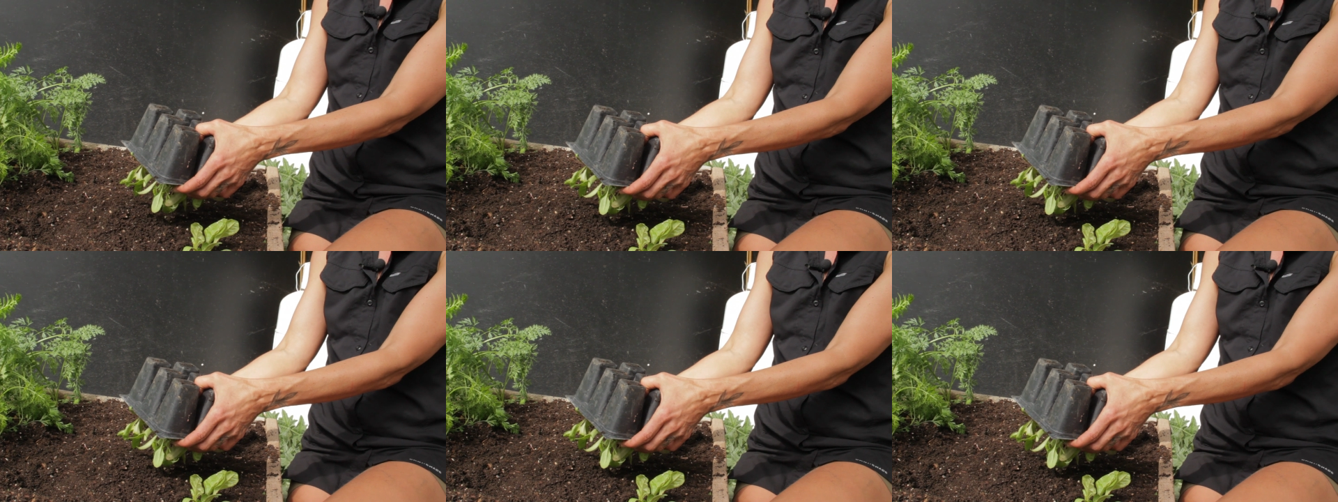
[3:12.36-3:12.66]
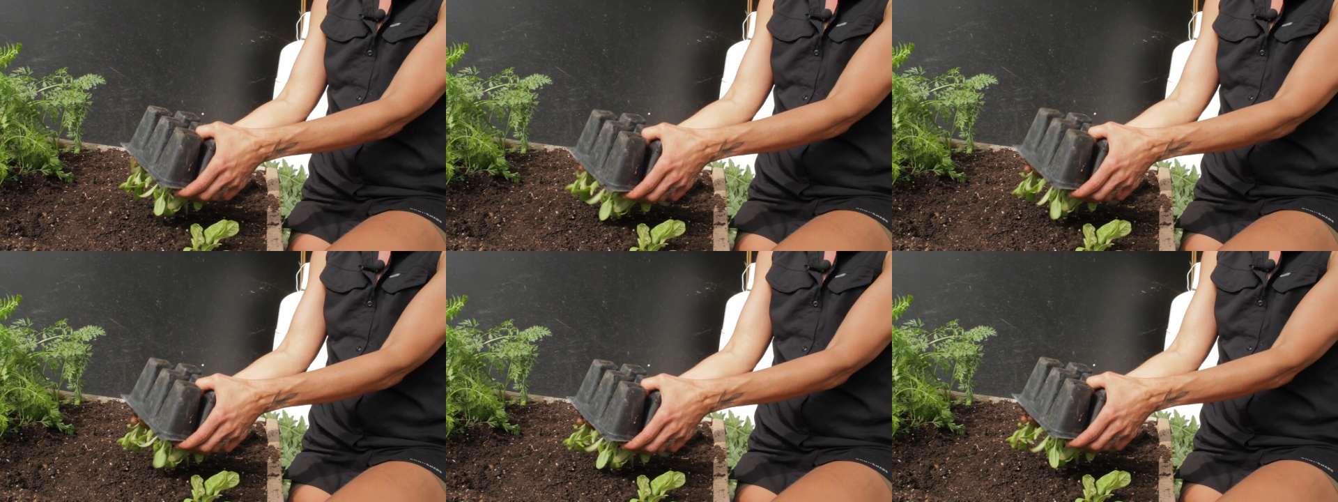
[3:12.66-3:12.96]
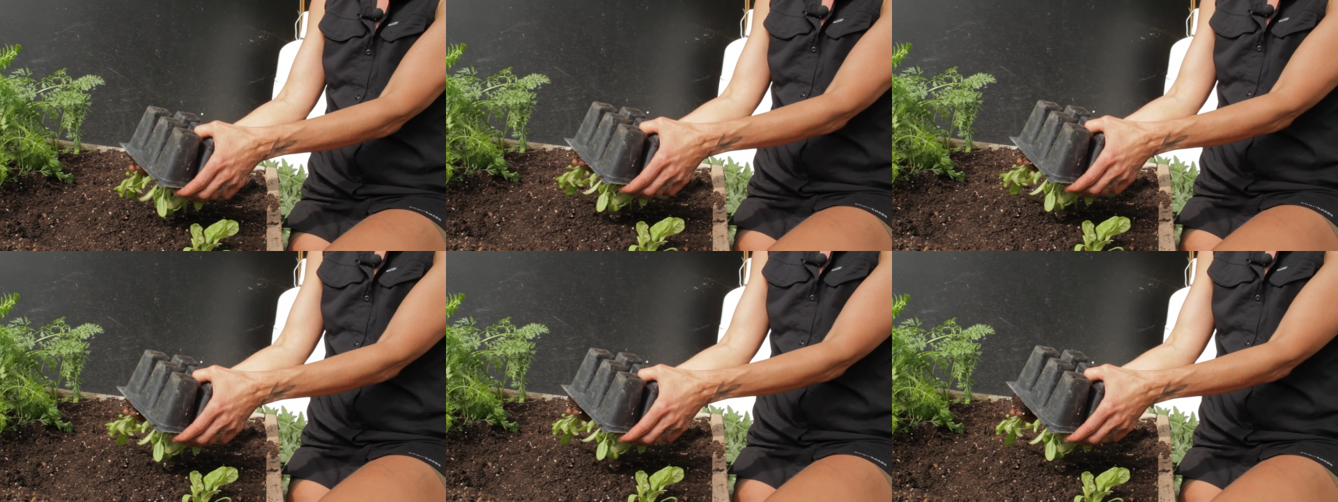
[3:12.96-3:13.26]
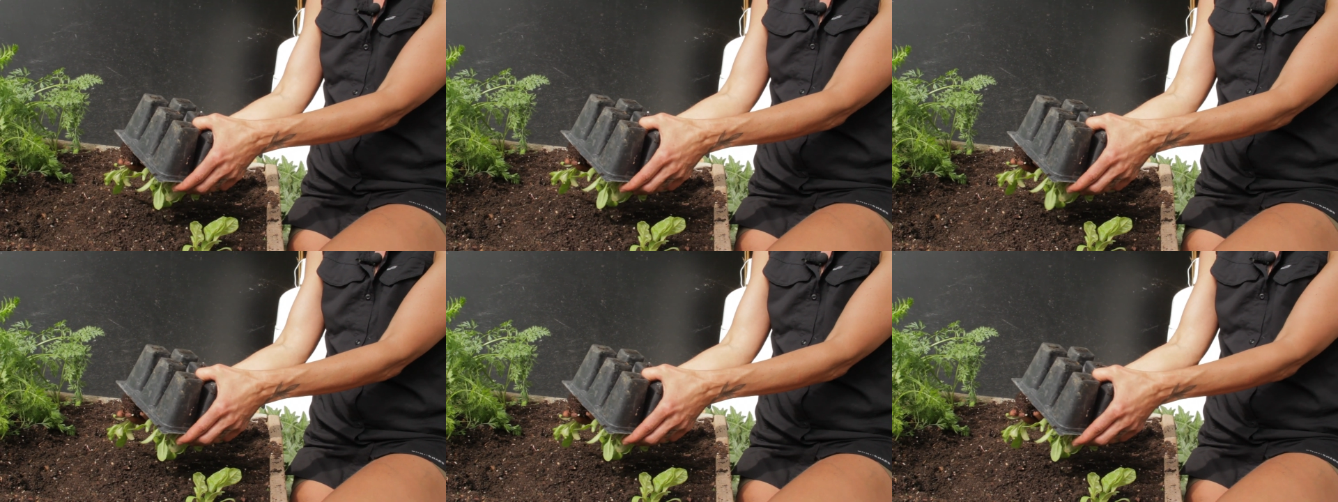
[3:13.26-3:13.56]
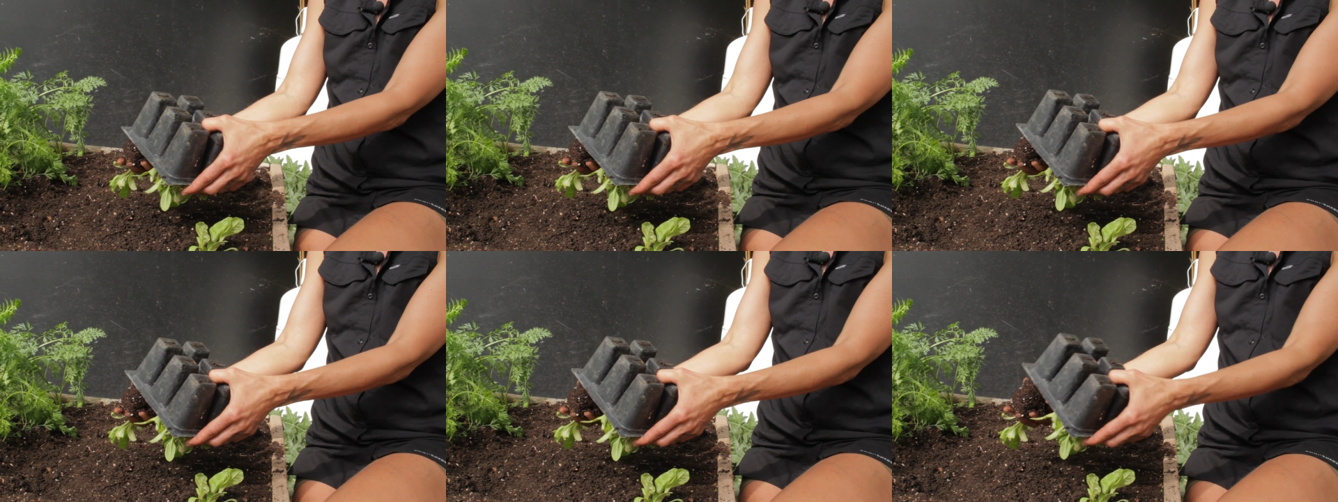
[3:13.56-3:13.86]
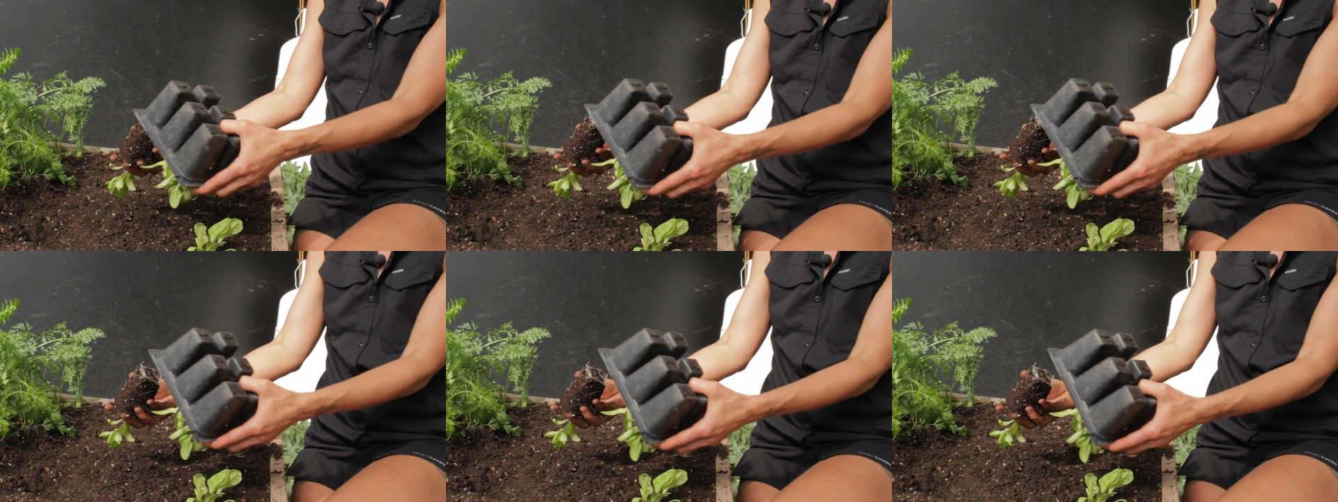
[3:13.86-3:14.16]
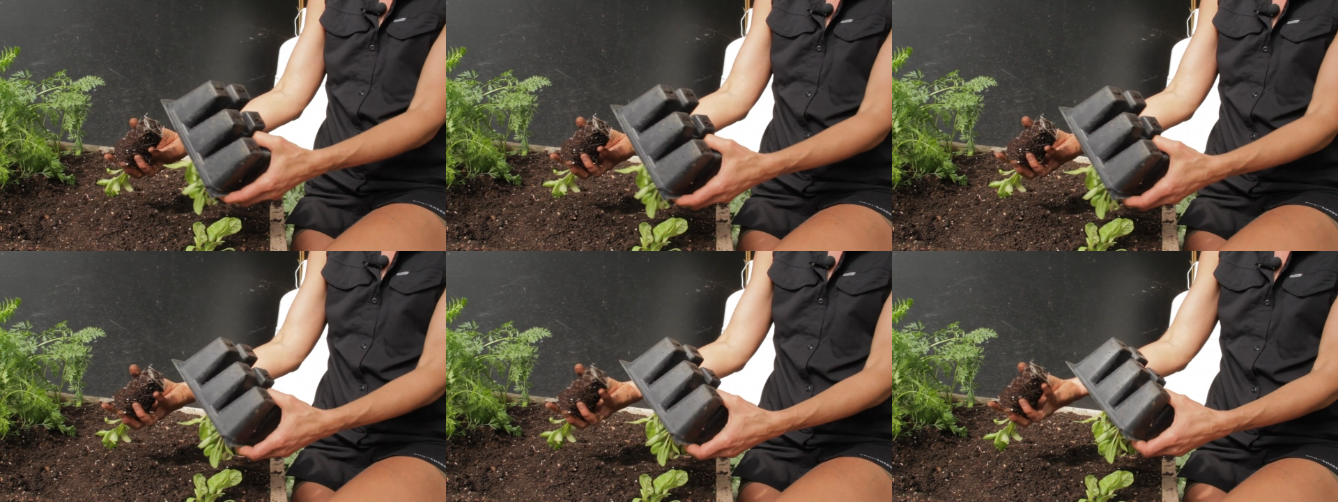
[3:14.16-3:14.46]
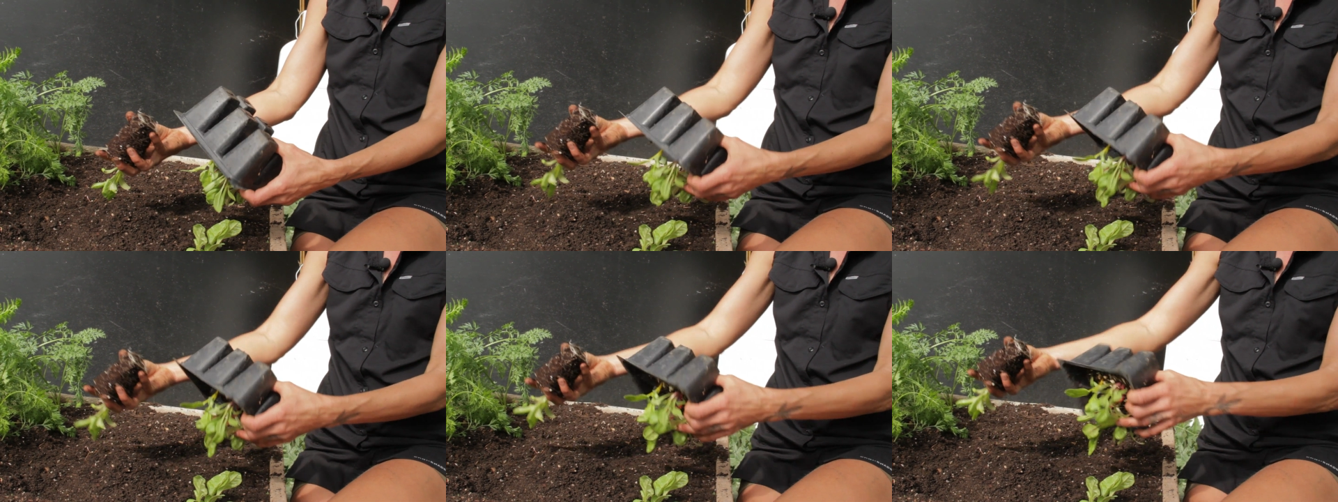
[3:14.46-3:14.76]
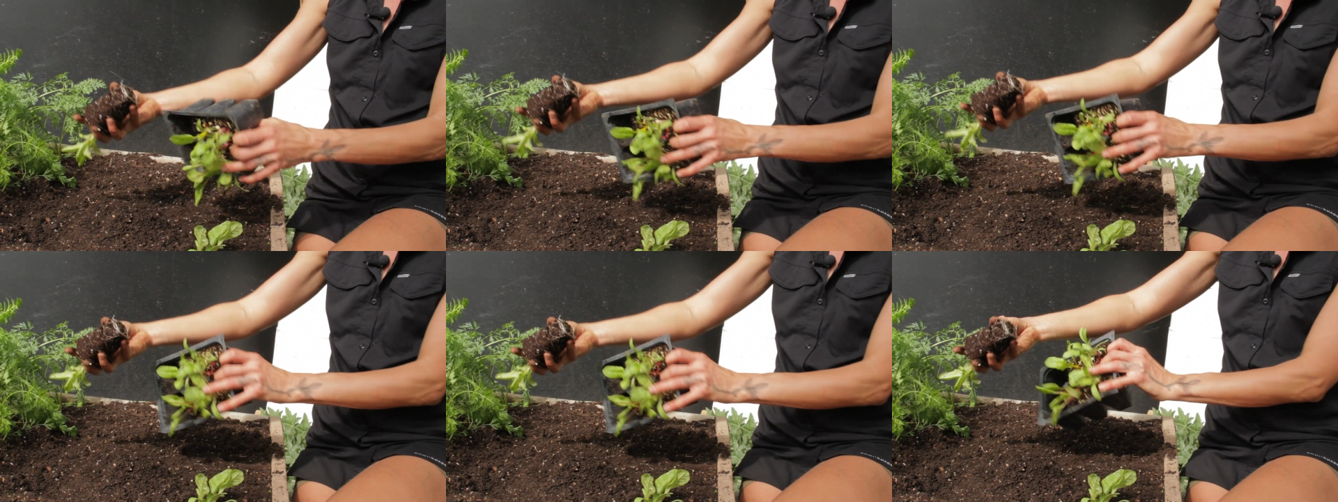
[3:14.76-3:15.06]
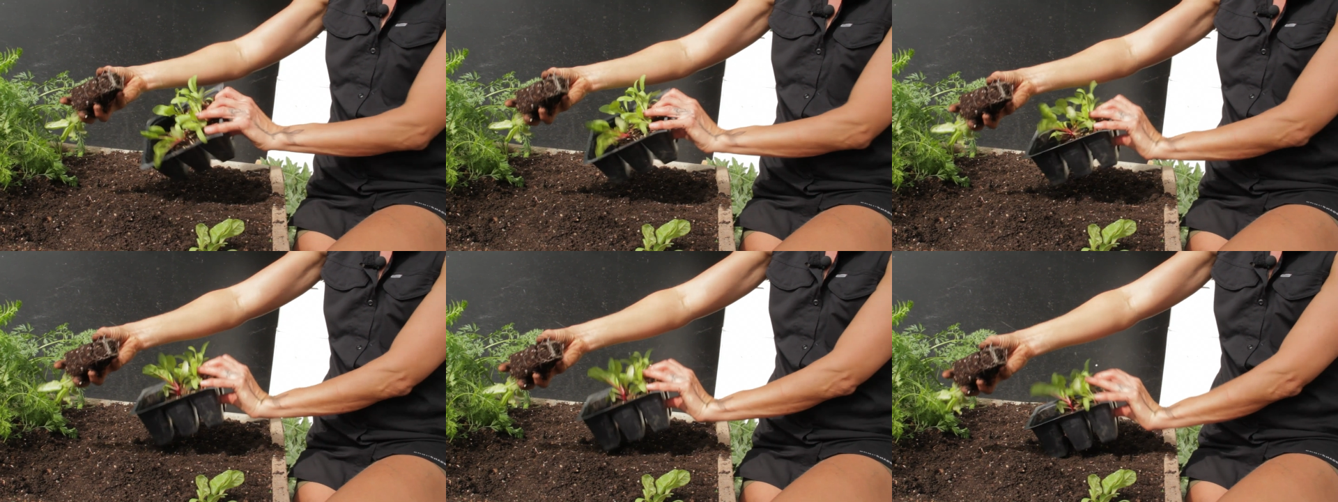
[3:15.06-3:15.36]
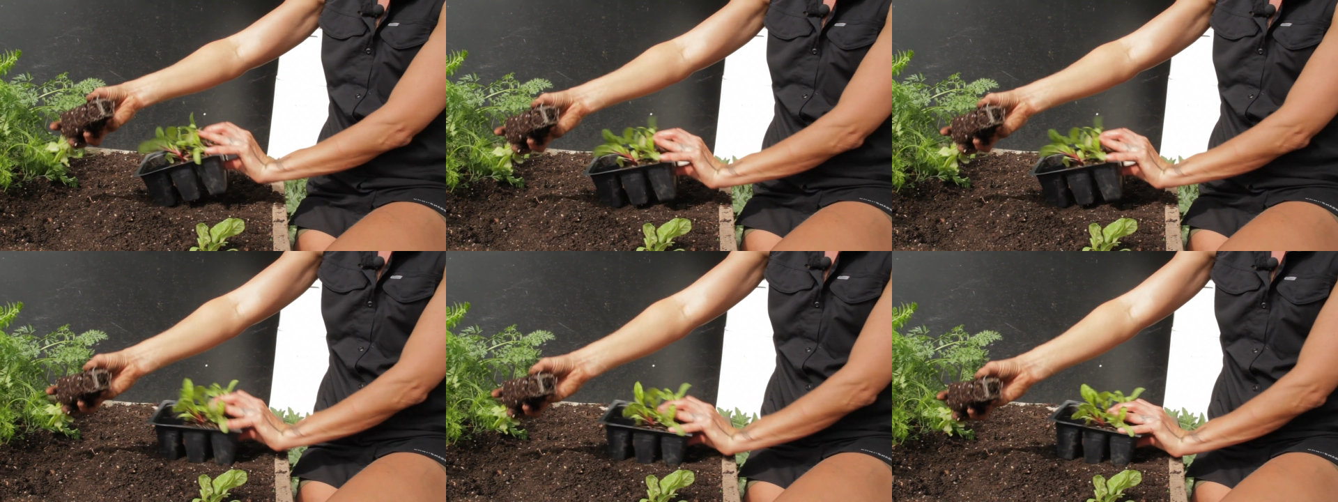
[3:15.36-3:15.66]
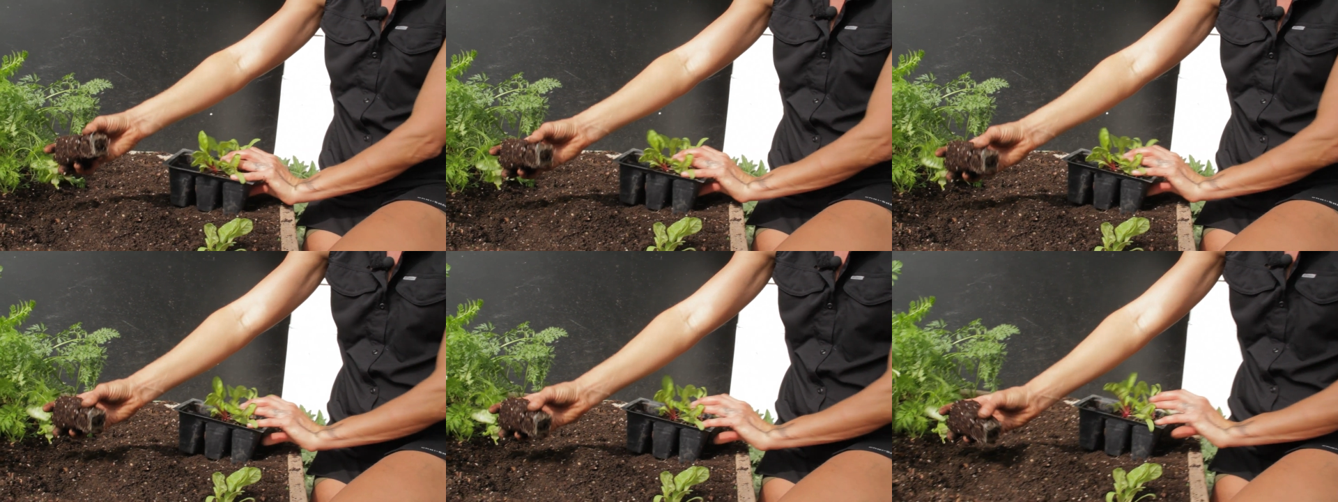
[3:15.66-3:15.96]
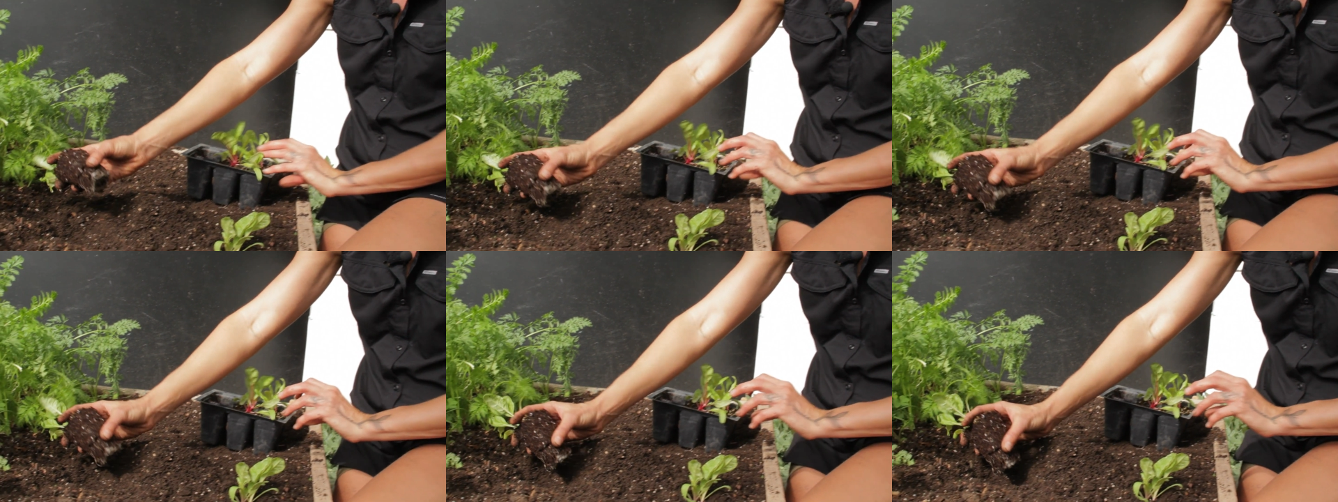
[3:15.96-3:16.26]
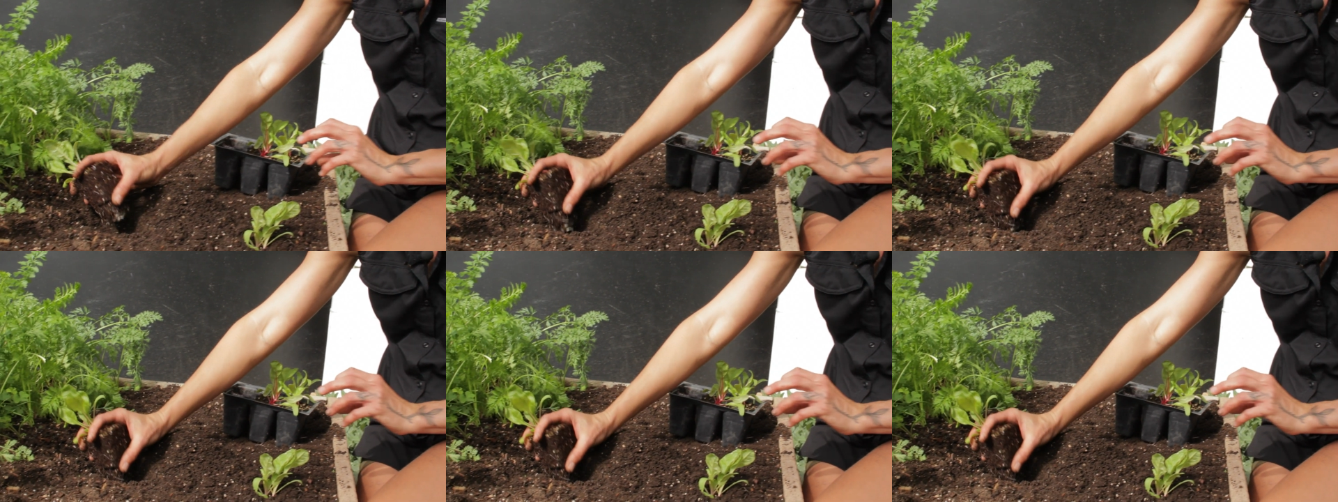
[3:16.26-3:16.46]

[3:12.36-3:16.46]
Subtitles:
(no speaker visible)